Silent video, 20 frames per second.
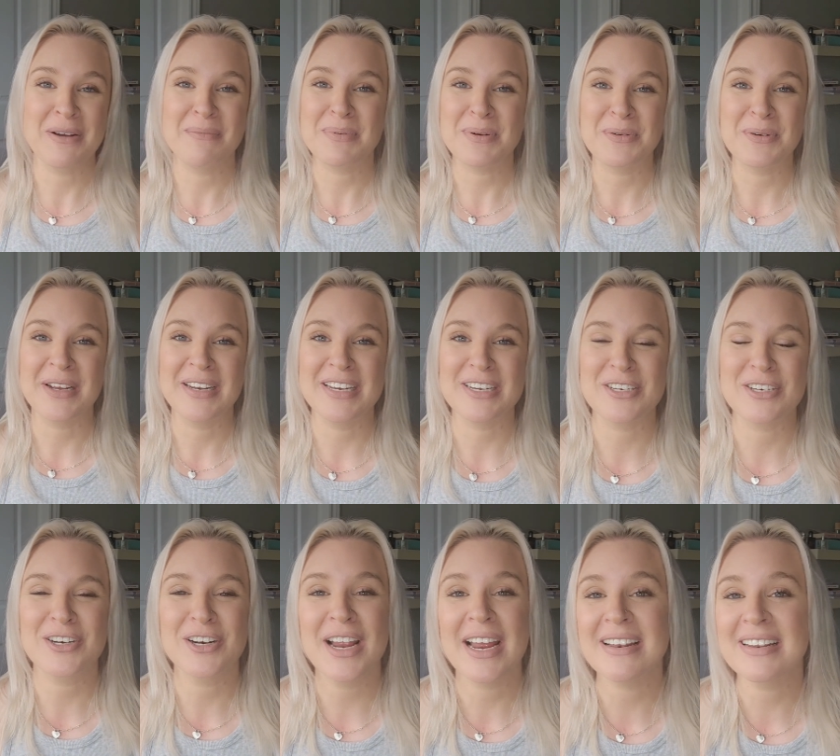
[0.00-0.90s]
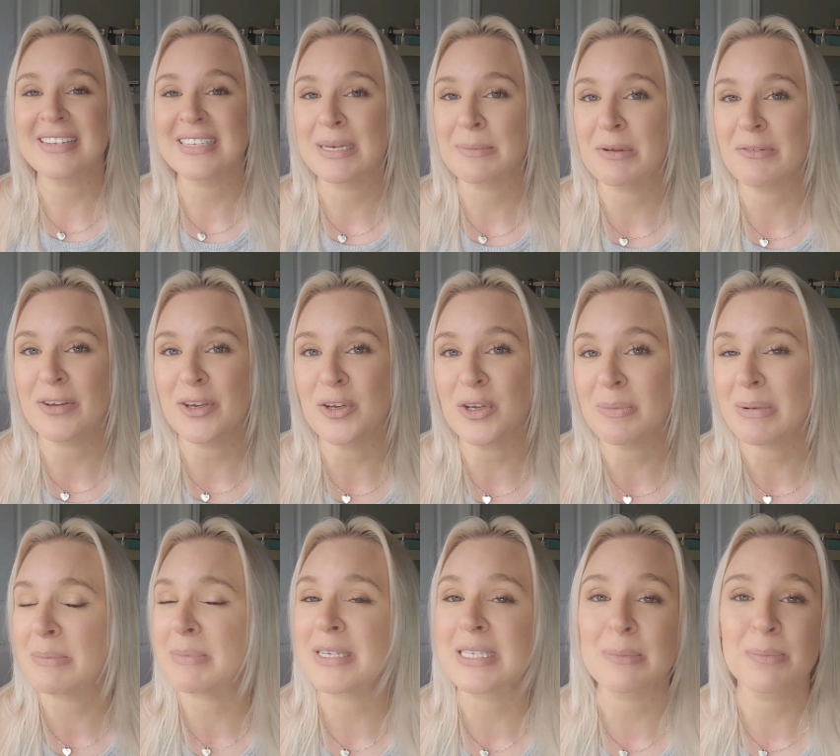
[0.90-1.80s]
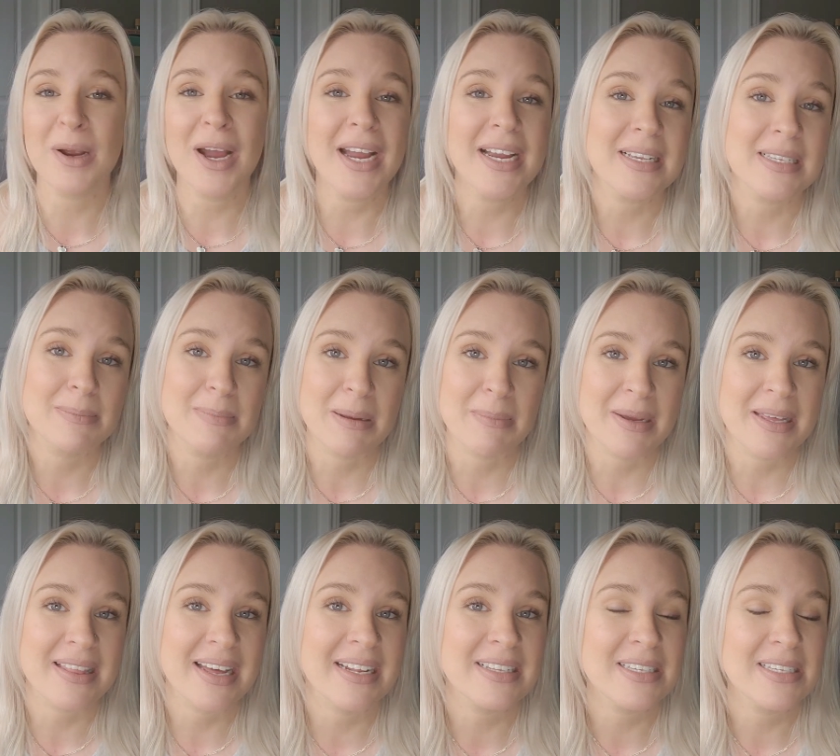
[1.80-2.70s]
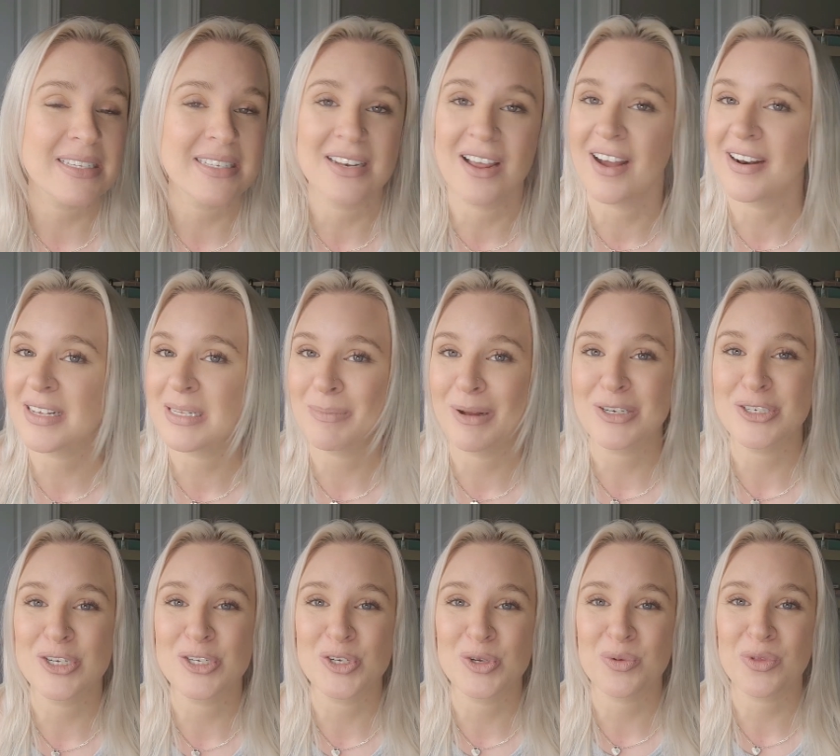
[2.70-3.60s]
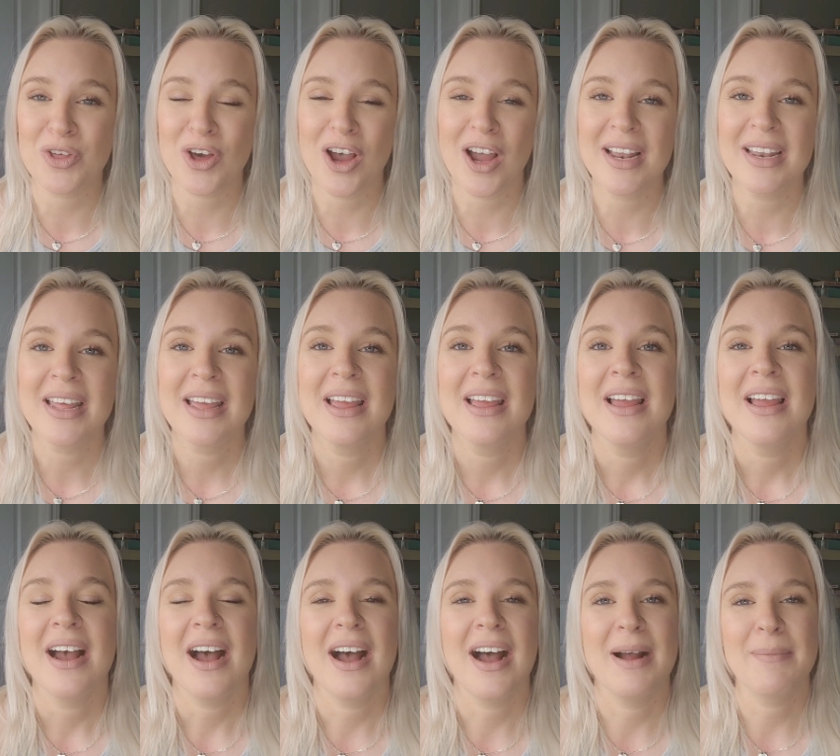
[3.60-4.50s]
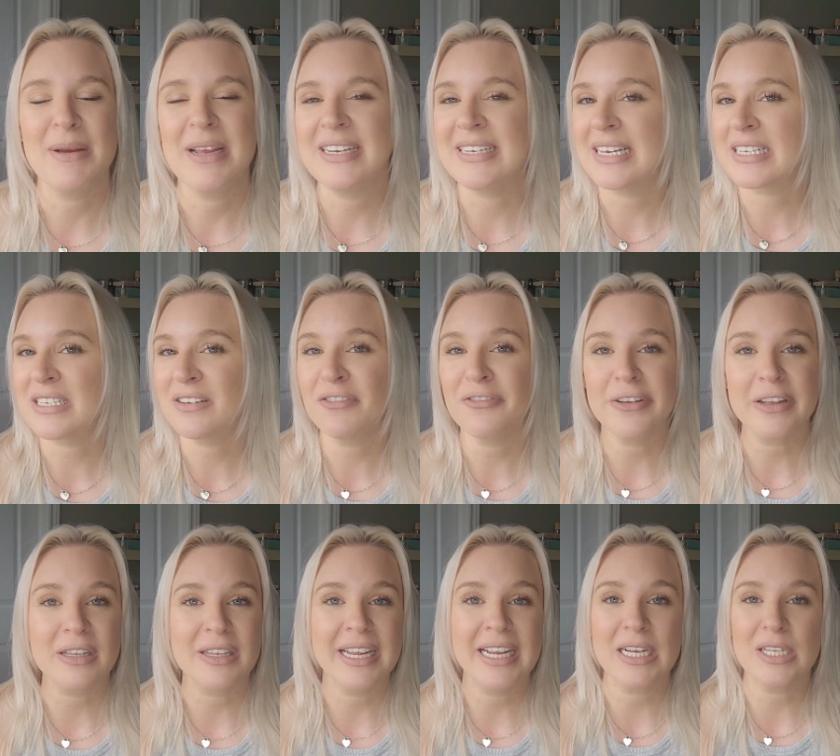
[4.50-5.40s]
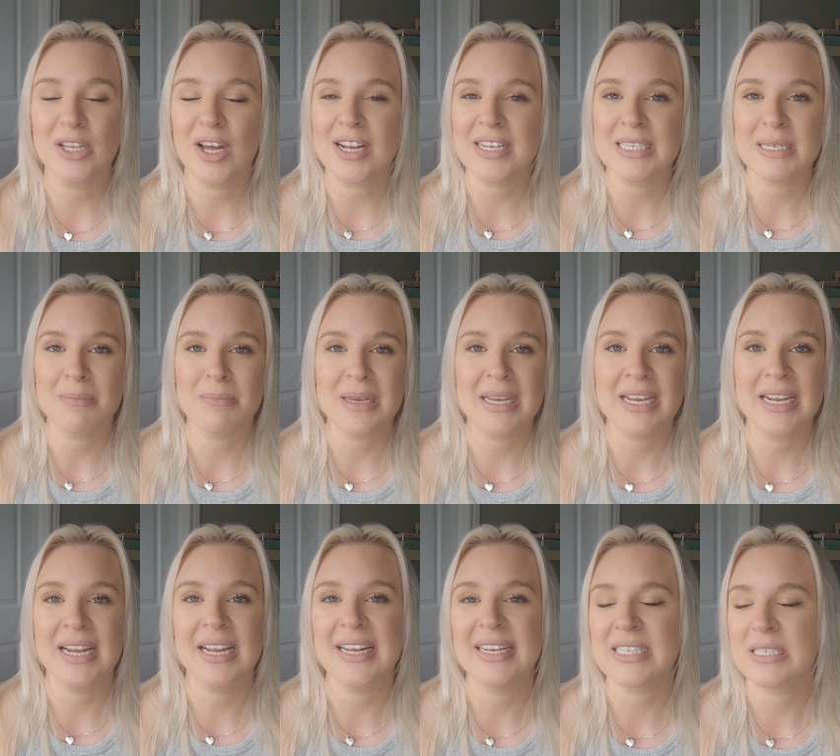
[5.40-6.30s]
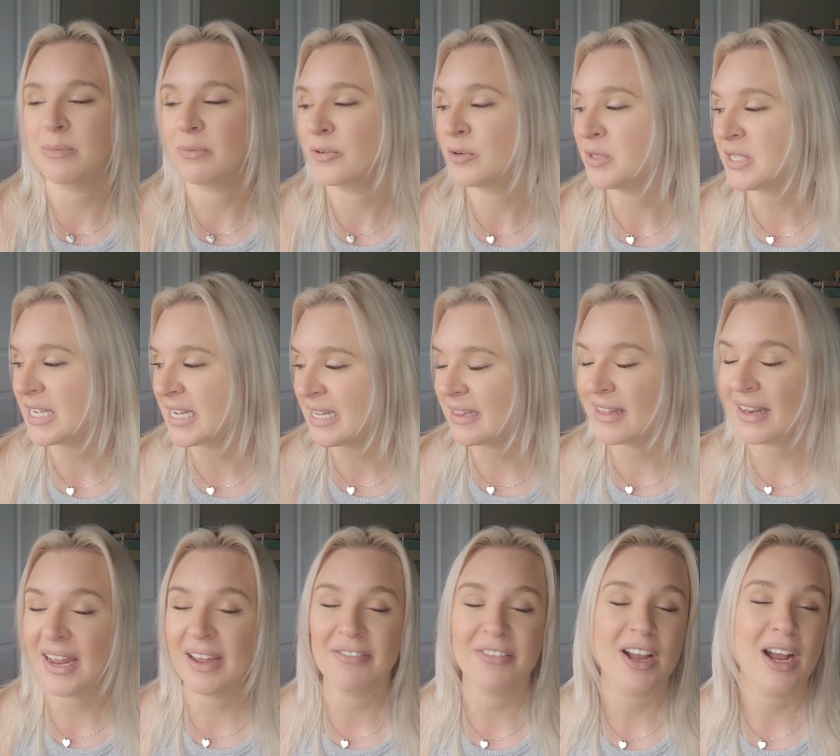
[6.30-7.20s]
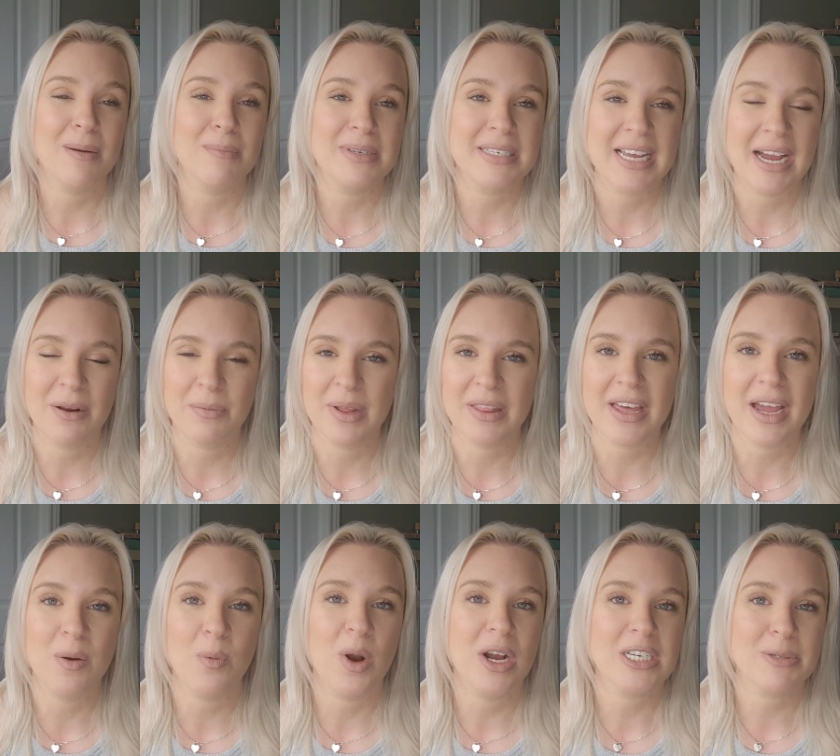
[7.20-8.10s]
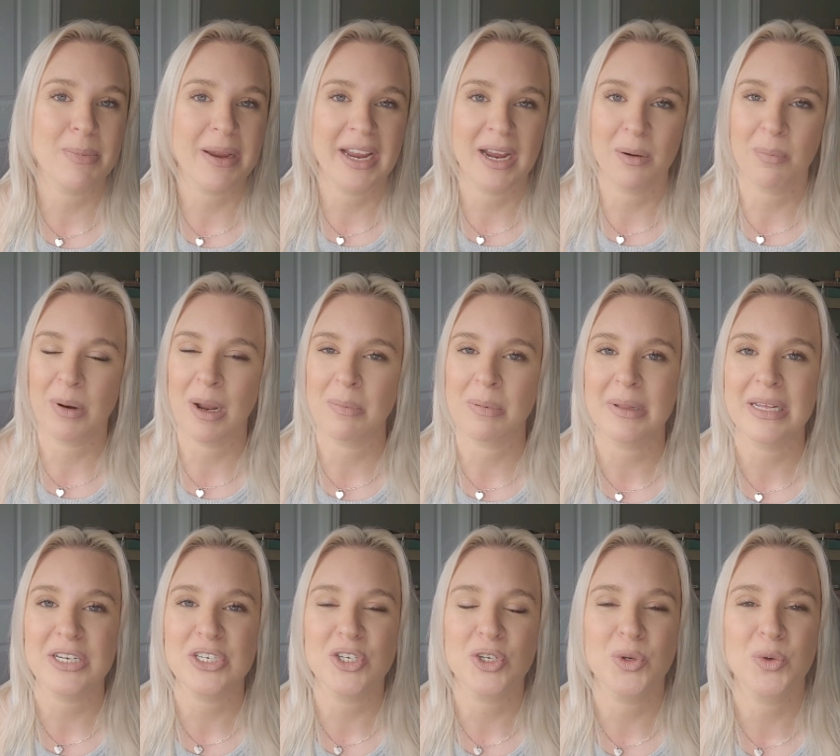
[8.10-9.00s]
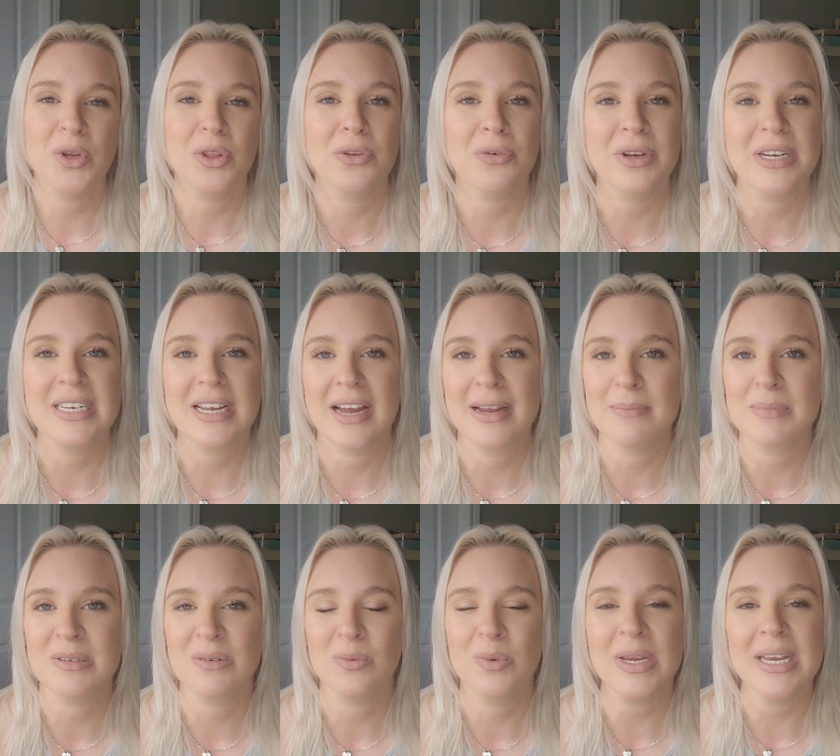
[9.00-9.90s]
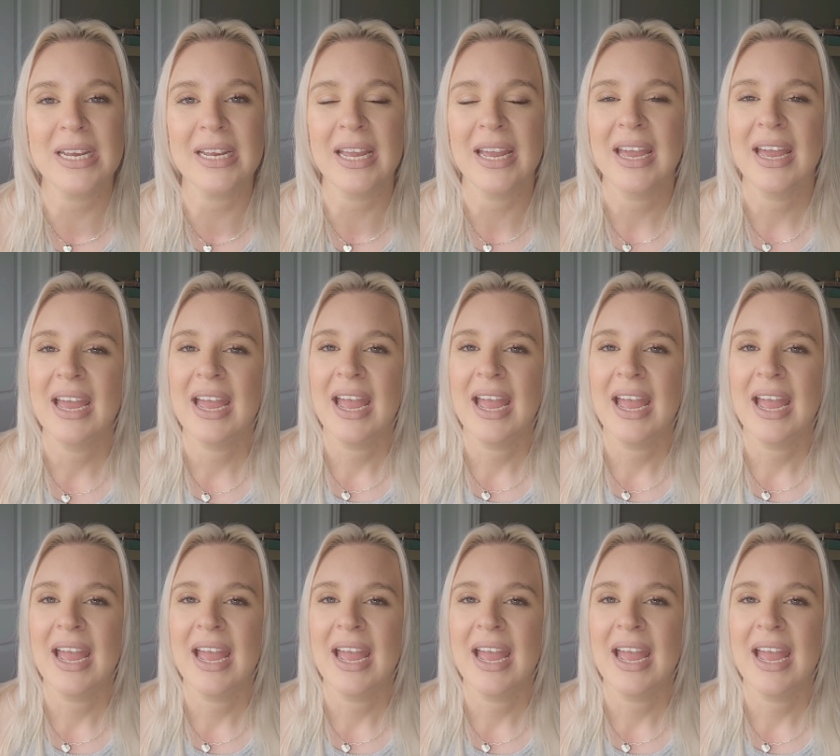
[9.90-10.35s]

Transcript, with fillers: shampoo and conditioner. And to some of you, you might be surprised. Maybe that's not as much as you thought. Um, it doesn't feel like a lot to me. It's a routine that I've come down with. I wash my hair probably two to three times a week.